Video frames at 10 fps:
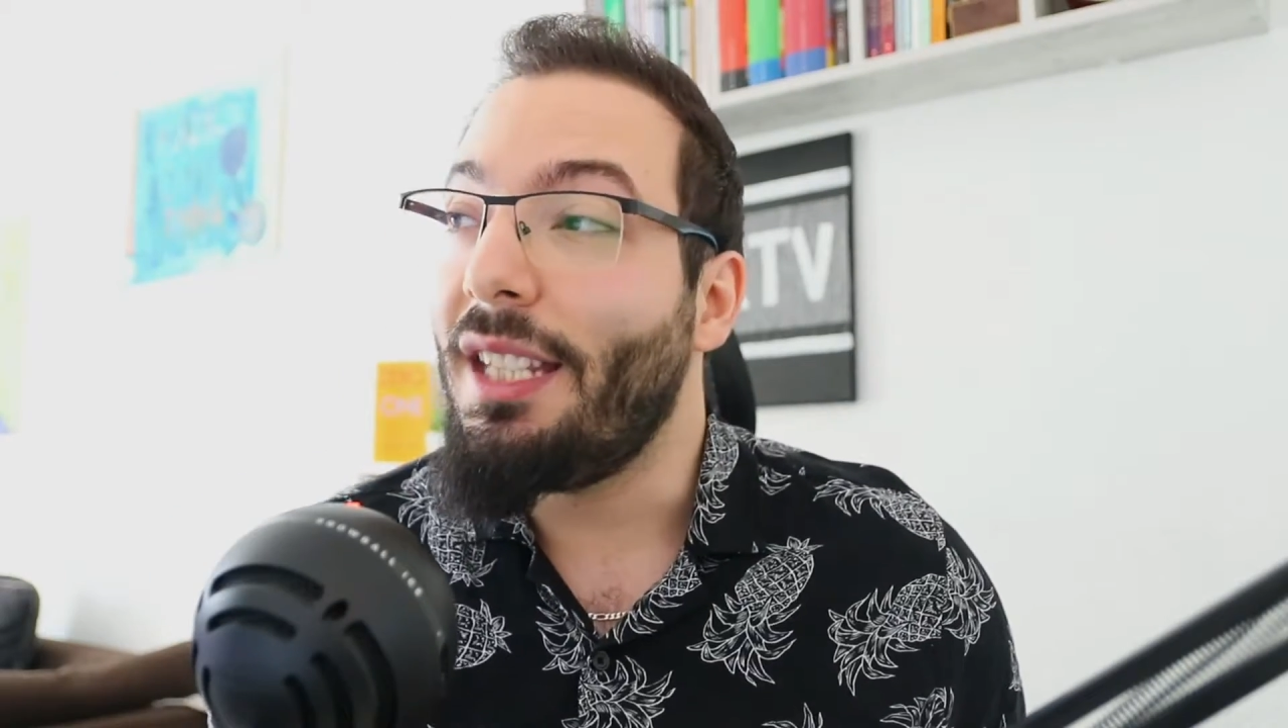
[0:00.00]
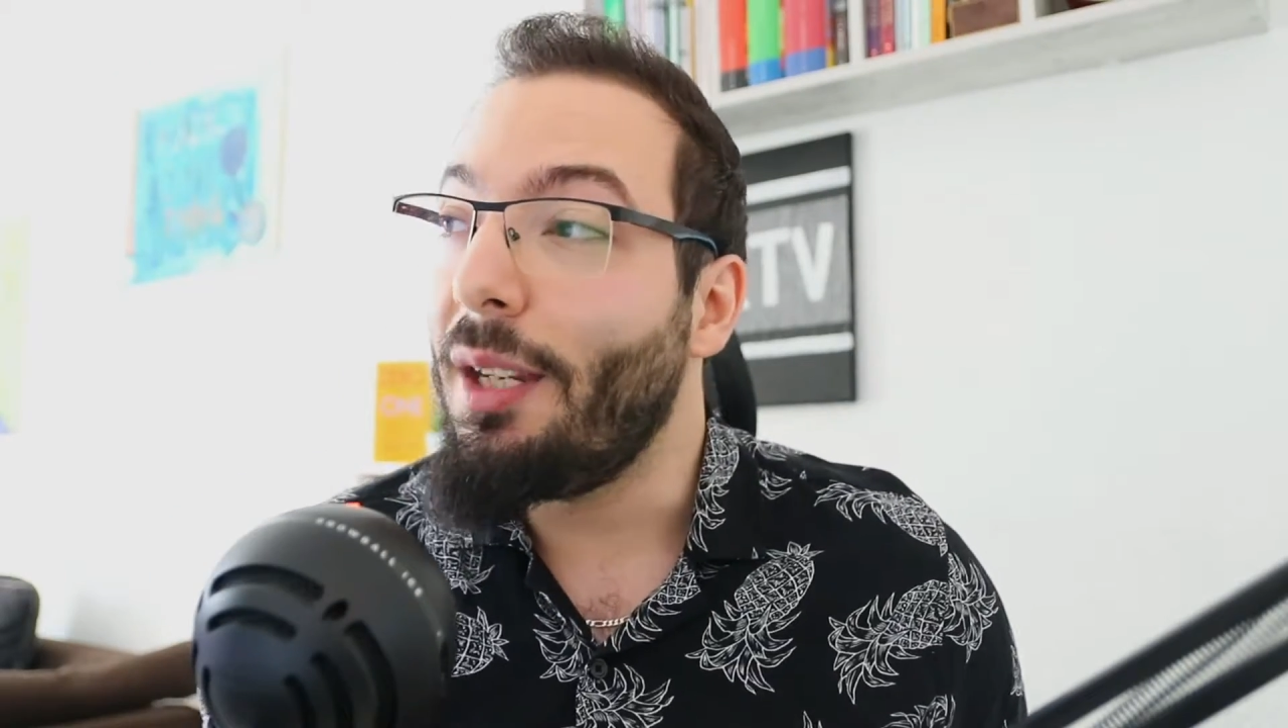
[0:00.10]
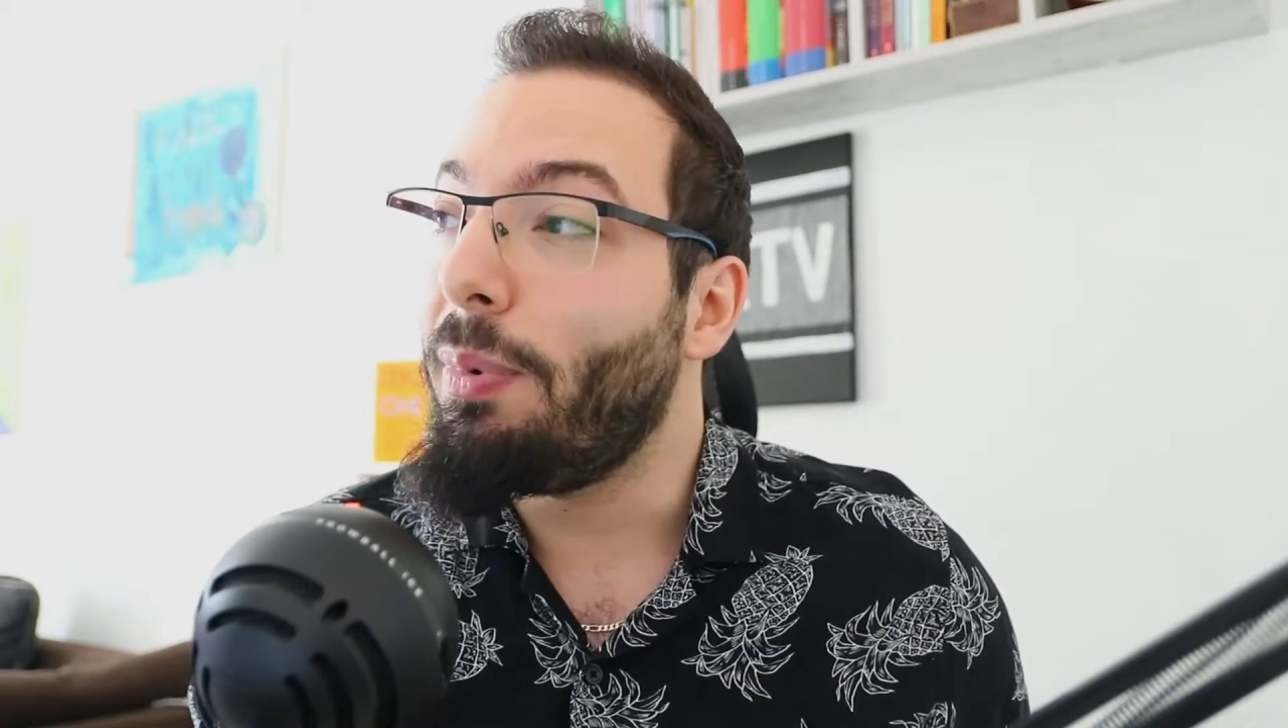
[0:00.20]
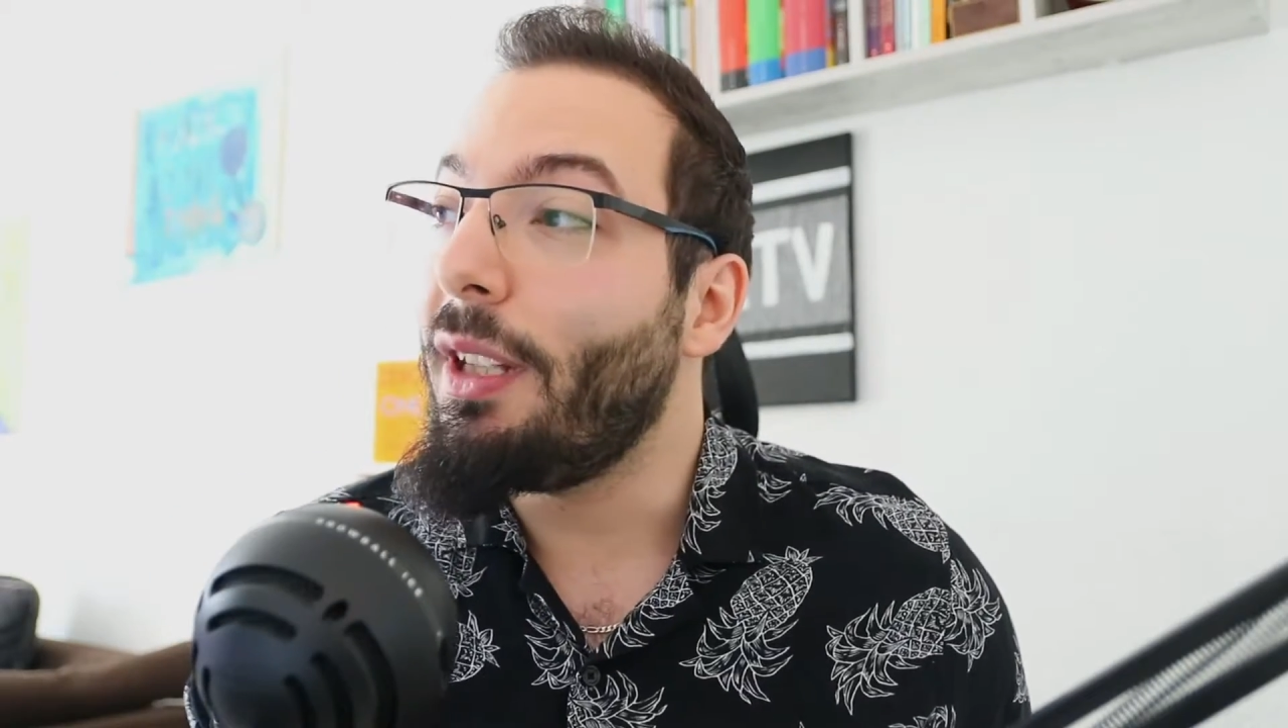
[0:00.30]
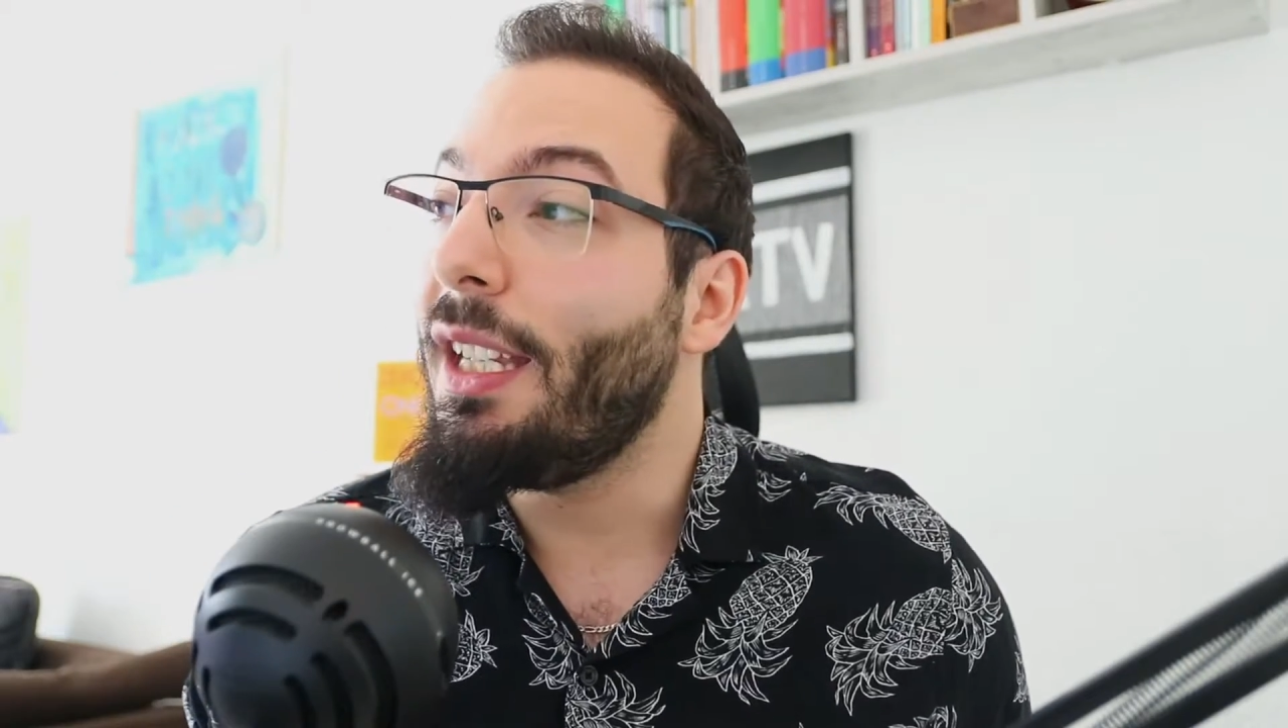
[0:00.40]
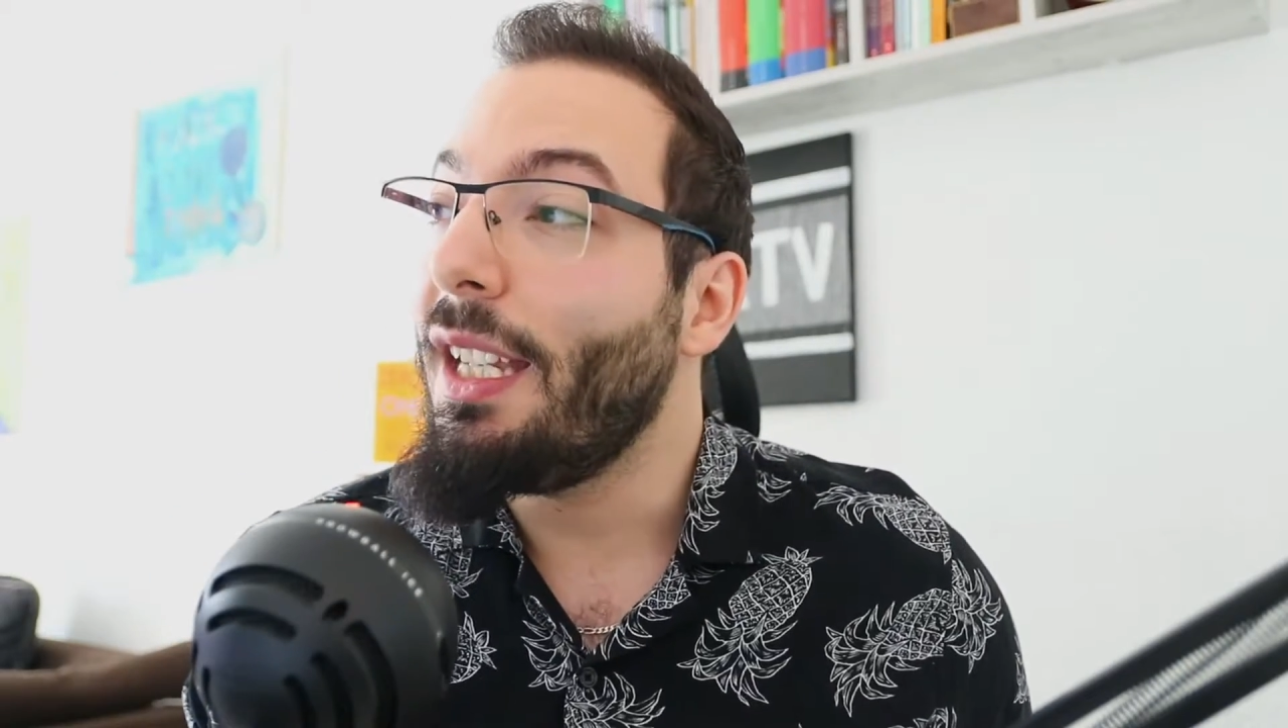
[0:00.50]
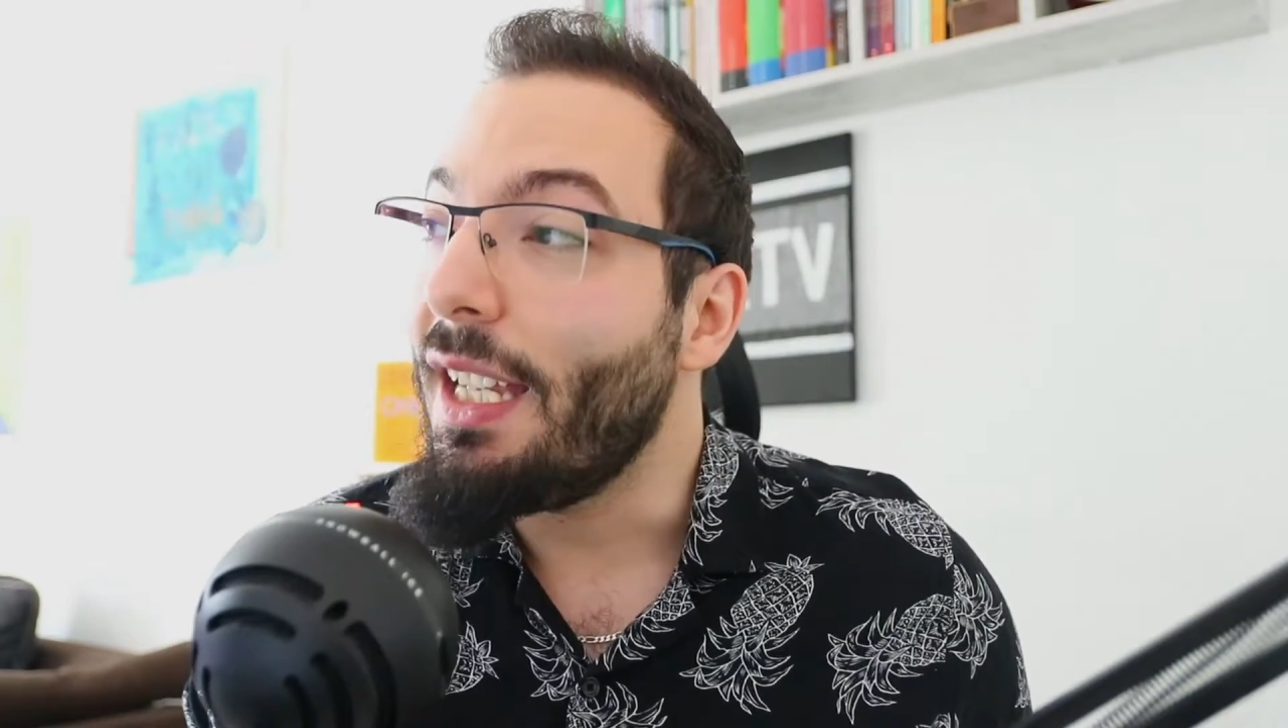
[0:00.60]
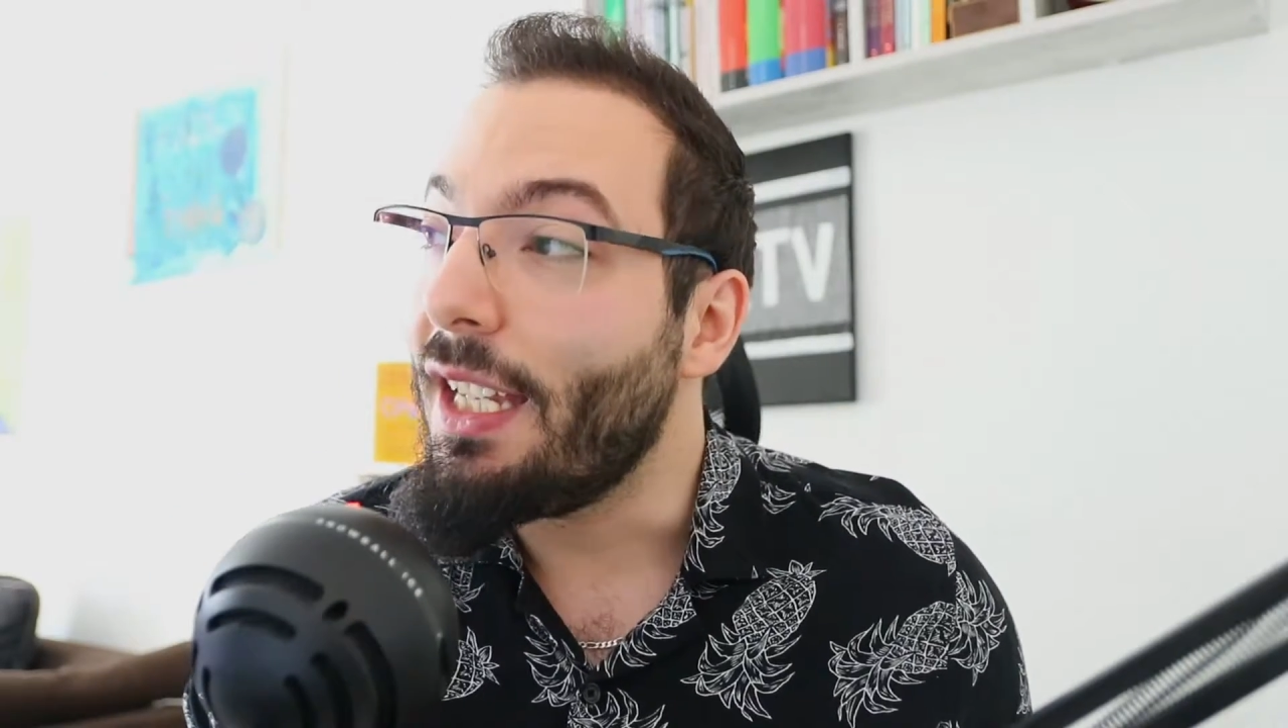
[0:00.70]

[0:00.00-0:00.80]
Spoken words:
deeply